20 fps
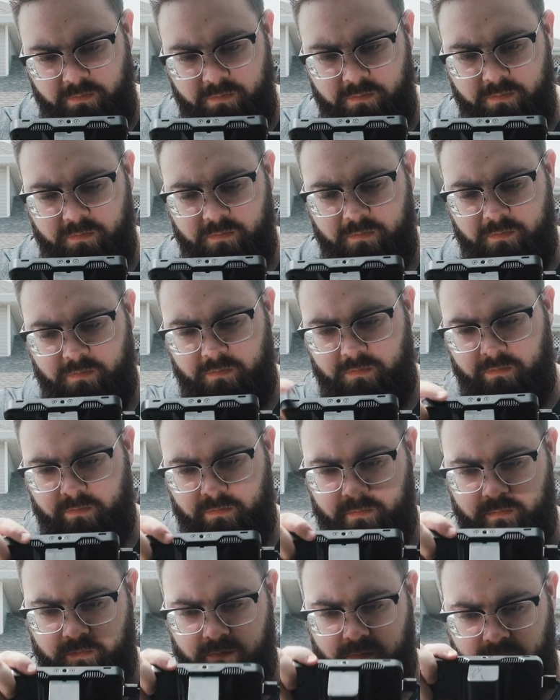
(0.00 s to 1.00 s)
both a side
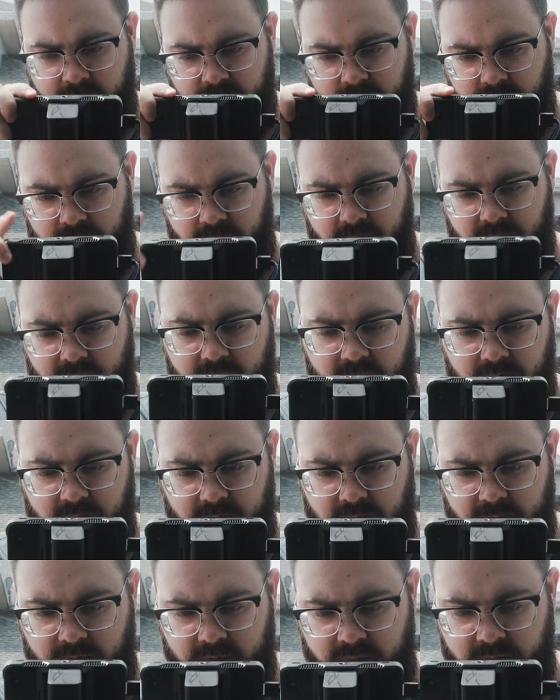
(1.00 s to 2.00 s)
and top handle helps for
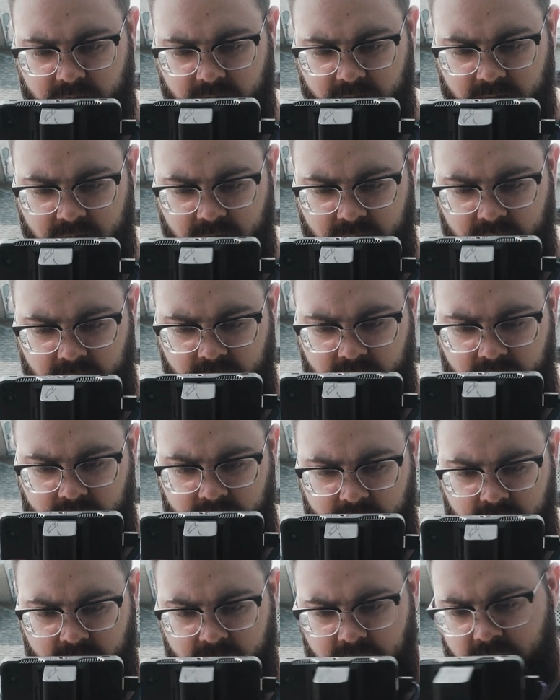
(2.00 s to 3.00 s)
long days shooting
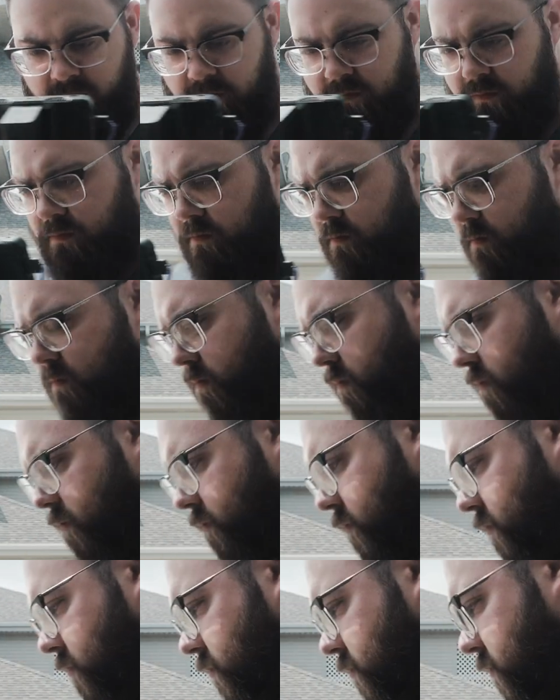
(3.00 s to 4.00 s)
like at weddings.
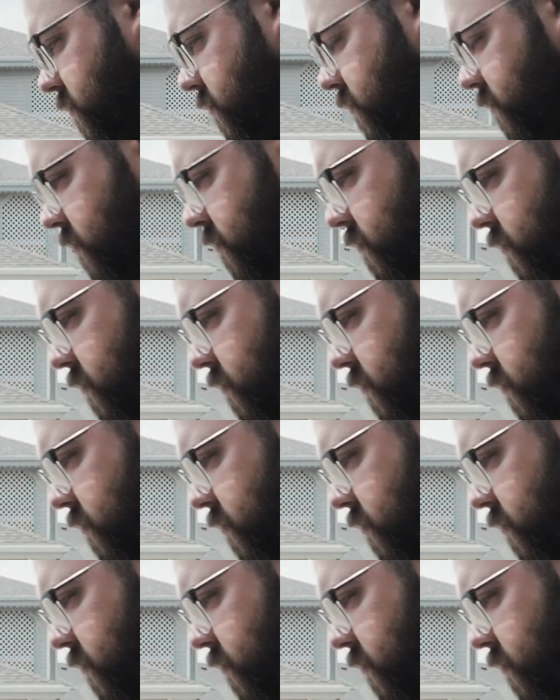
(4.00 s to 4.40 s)
The left handle